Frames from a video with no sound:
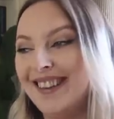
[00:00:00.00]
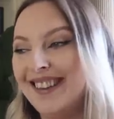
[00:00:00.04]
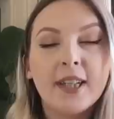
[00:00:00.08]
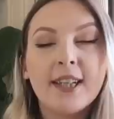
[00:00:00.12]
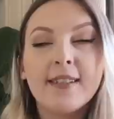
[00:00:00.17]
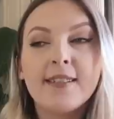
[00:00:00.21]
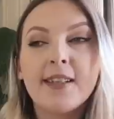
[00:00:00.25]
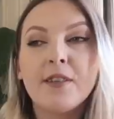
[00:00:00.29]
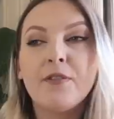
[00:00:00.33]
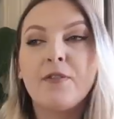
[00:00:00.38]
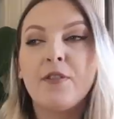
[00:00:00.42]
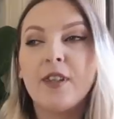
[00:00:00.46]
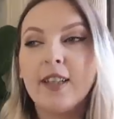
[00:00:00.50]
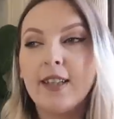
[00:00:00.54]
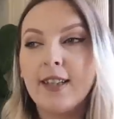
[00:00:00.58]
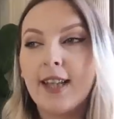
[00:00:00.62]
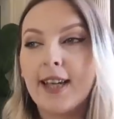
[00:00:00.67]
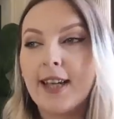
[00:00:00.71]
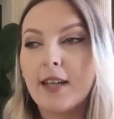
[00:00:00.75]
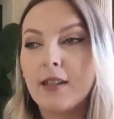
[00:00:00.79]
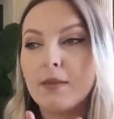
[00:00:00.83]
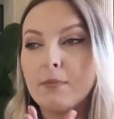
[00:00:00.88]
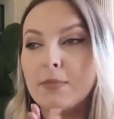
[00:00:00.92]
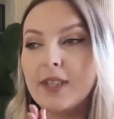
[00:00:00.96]
Because I feel
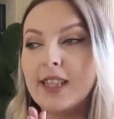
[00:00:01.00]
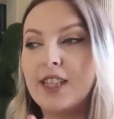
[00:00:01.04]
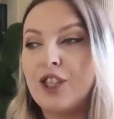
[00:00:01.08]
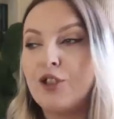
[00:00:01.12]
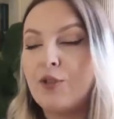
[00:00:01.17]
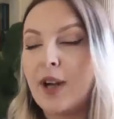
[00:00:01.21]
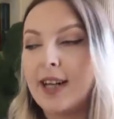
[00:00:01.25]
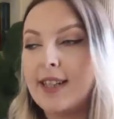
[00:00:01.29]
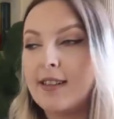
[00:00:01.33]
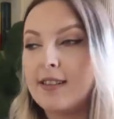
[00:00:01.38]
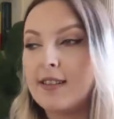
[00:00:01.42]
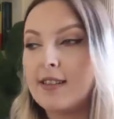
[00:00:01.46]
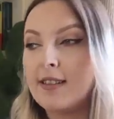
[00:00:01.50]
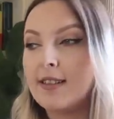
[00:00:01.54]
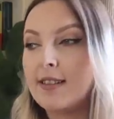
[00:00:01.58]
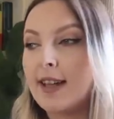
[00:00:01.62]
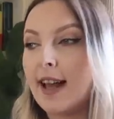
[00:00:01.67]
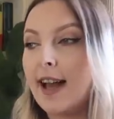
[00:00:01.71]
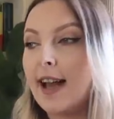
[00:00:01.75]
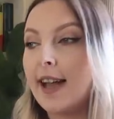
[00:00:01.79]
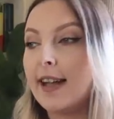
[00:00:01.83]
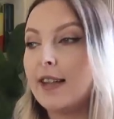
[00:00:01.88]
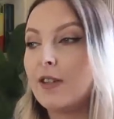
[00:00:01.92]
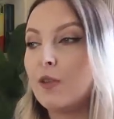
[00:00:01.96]
like me trying to
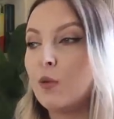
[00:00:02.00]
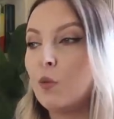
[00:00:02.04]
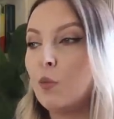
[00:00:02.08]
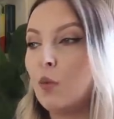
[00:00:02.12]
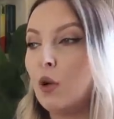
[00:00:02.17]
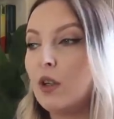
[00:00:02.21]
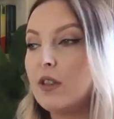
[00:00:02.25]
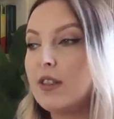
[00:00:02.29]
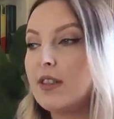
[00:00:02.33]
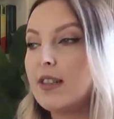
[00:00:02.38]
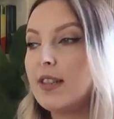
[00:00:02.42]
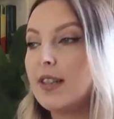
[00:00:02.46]
decide what